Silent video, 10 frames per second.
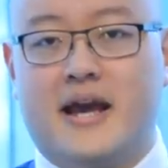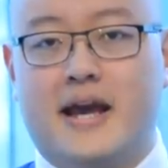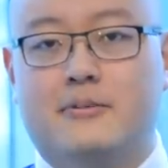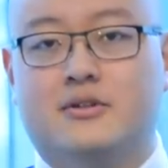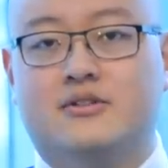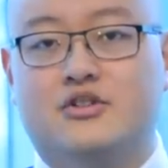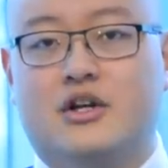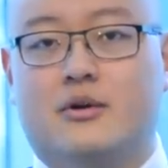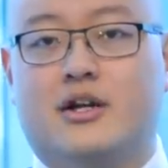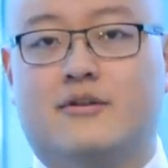able to
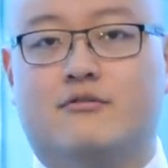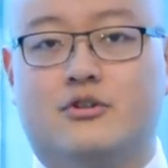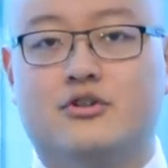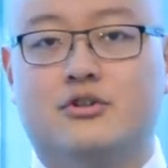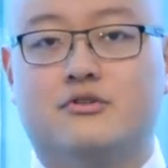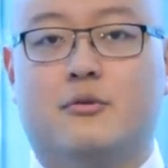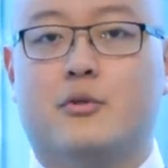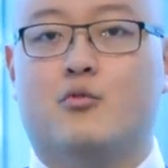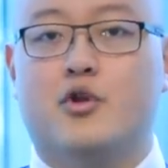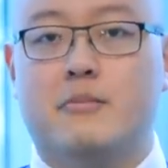generate conversions from
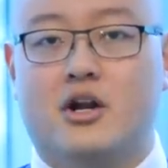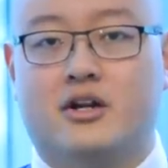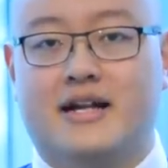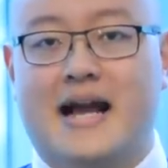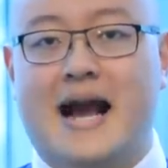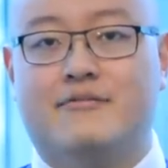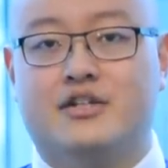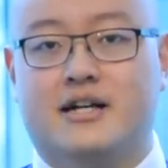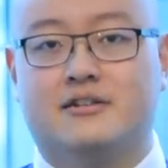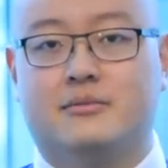your remarketing
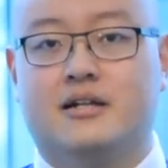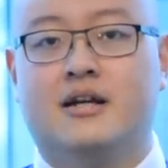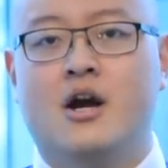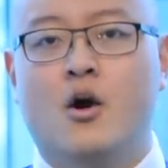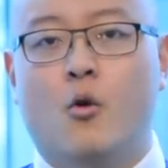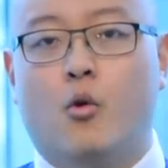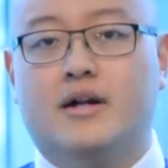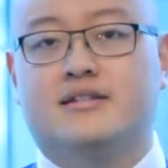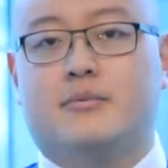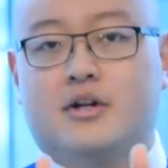advertisement
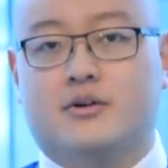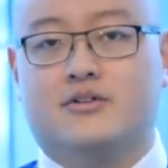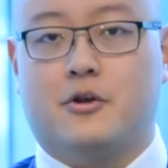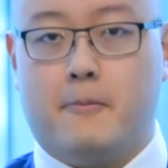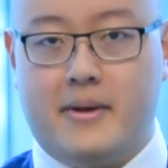once someone goes on your